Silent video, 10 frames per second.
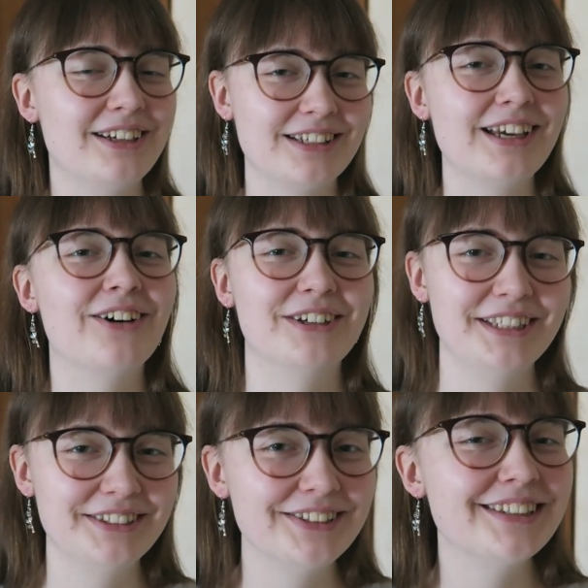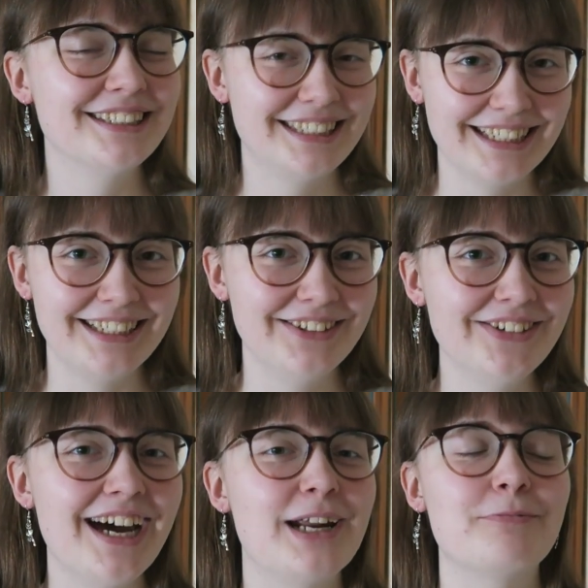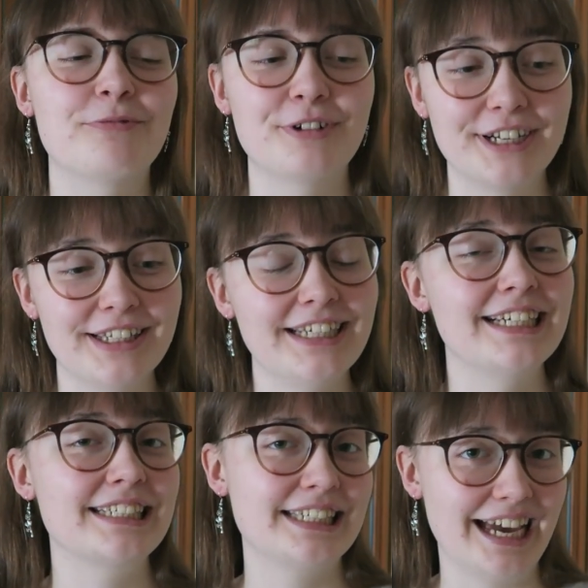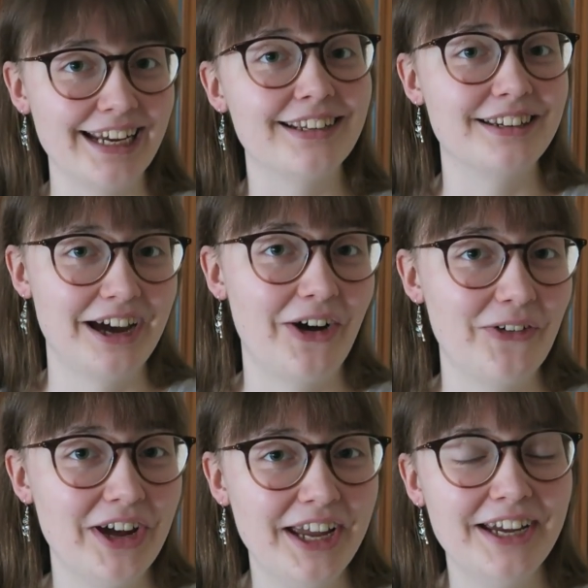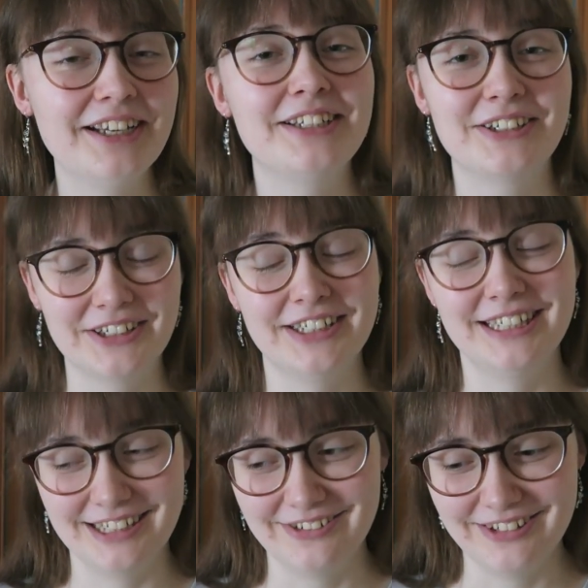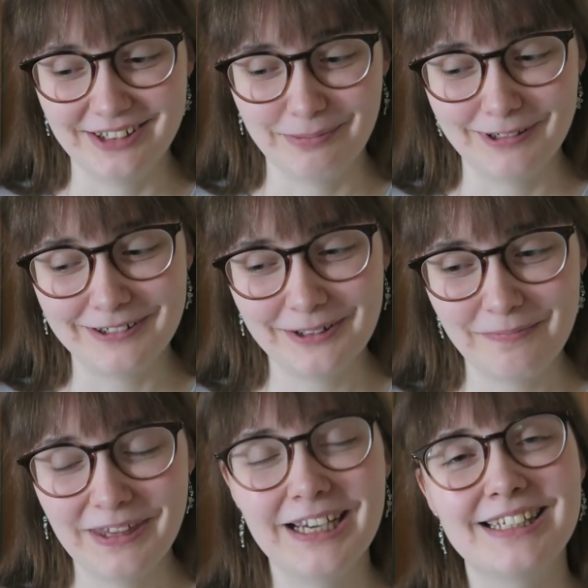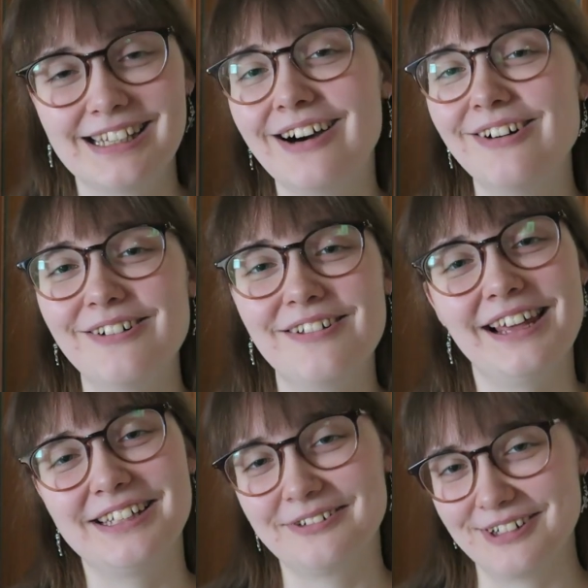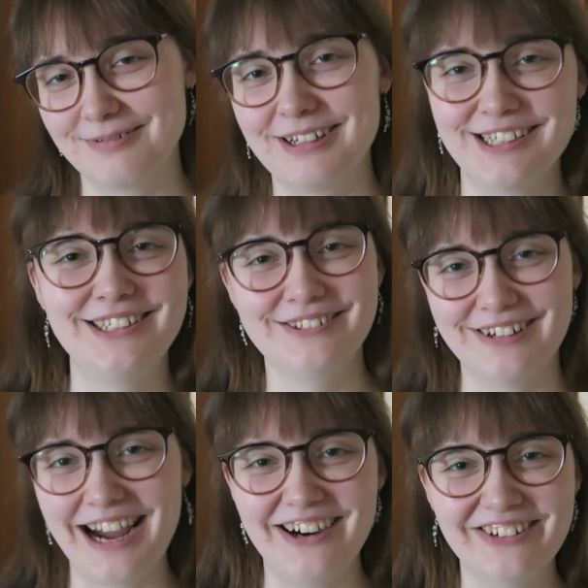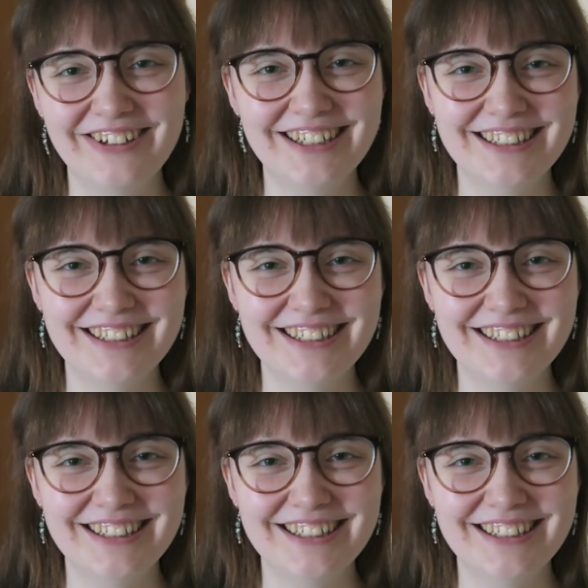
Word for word: is going to continue and I'm really excited now to continue this book. So that's what I'm gonna do now.